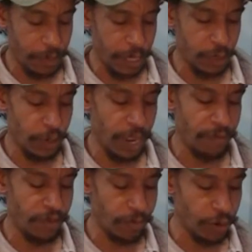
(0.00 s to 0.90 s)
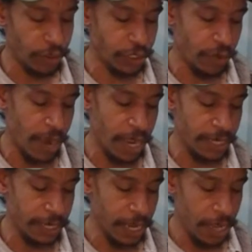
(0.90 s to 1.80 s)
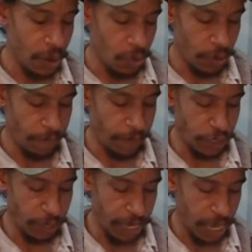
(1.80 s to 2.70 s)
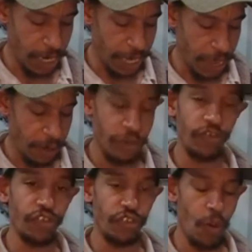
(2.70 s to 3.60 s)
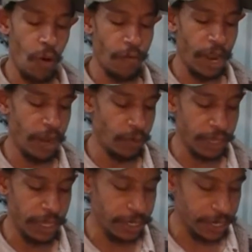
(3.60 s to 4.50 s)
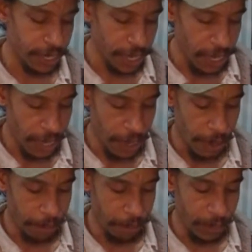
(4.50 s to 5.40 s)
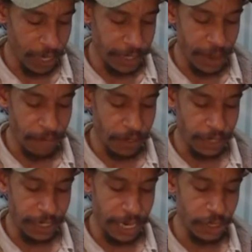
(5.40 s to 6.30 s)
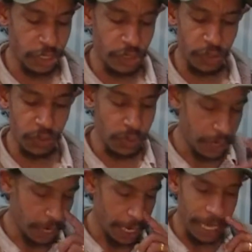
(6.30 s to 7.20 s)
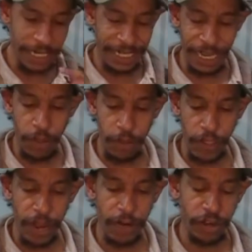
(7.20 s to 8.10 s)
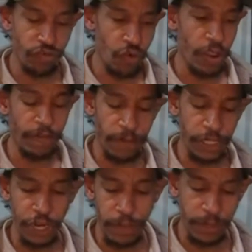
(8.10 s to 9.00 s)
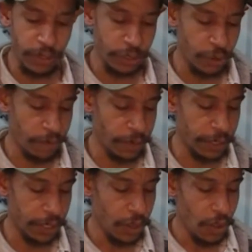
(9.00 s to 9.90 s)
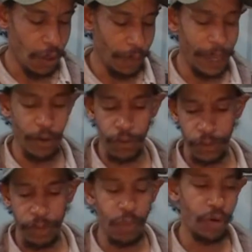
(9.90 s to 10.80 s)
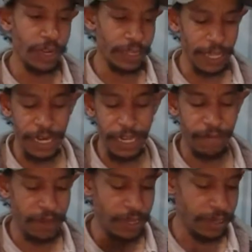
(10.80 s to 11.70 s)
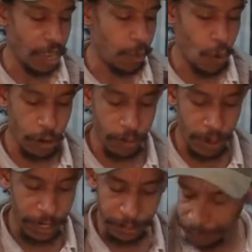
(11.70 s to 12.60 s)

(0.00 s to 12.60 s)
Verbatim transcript: beds where you have submerged grass where the fish can be hiding out, and you just go overhead with this. It definitely tends to excel there in drawing fish up to the surface on that early morning, late evening topwater bite.